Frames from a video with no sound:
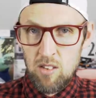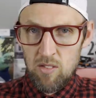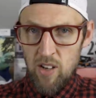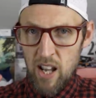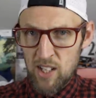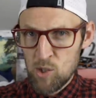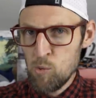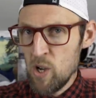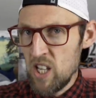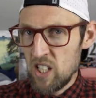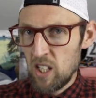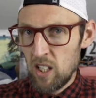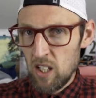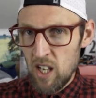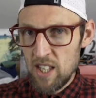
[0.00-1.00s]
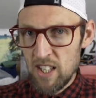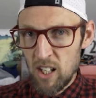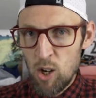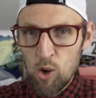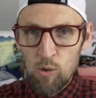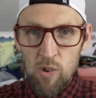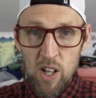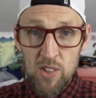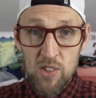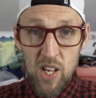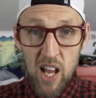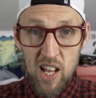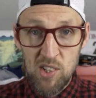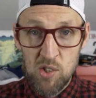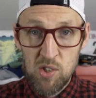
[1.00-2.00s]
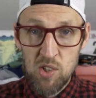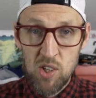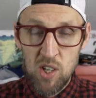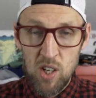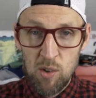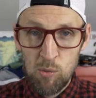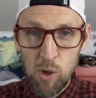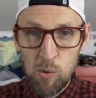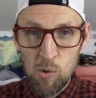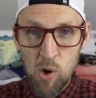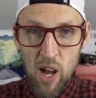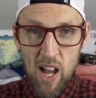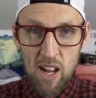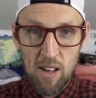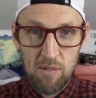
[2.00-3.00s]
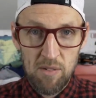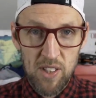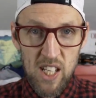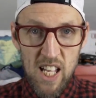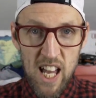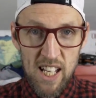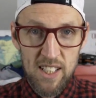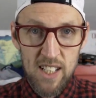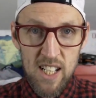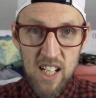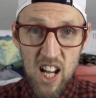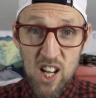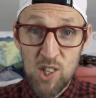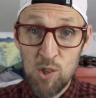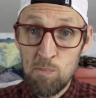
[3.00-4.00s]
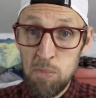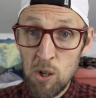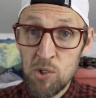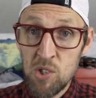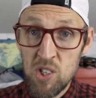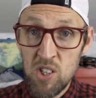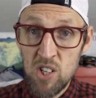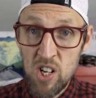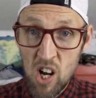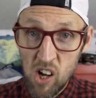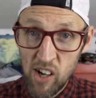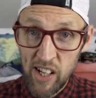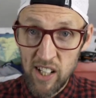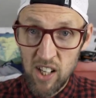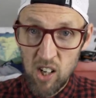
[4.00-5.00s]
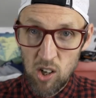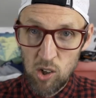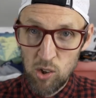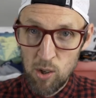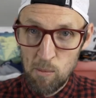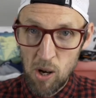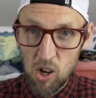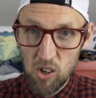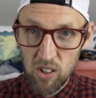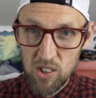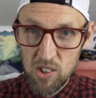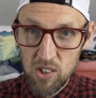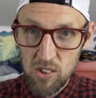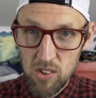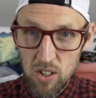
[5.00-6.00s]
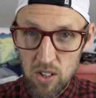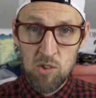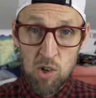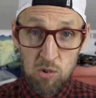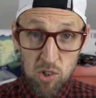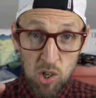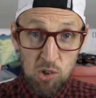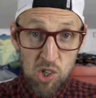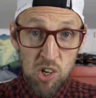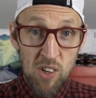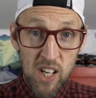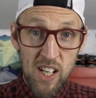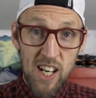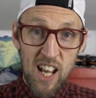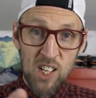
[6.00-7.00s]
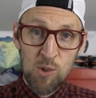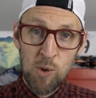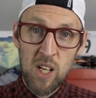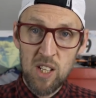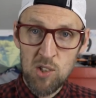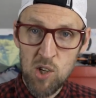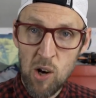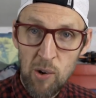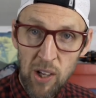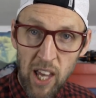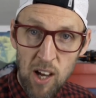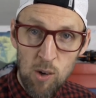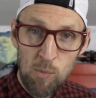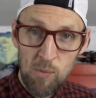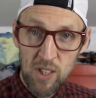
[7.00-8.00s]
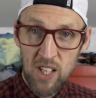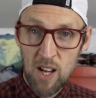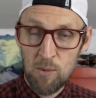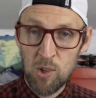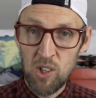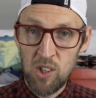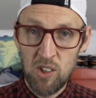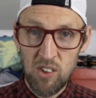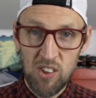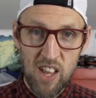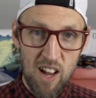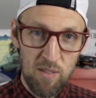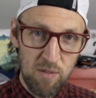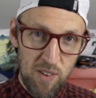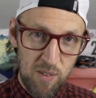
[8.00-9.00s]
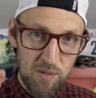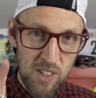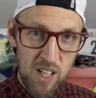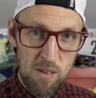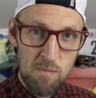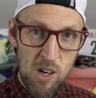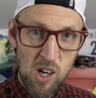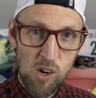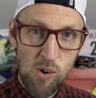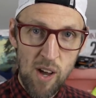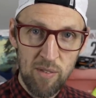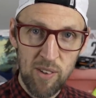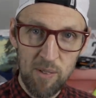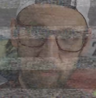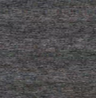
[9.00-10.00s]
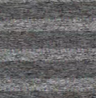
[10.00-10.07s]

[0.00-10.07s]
Next week, in the long run test, we will have the Adidas Boston 9 on the blocks. So do tune in next week, so I get on with that one, on that 15 mile effort.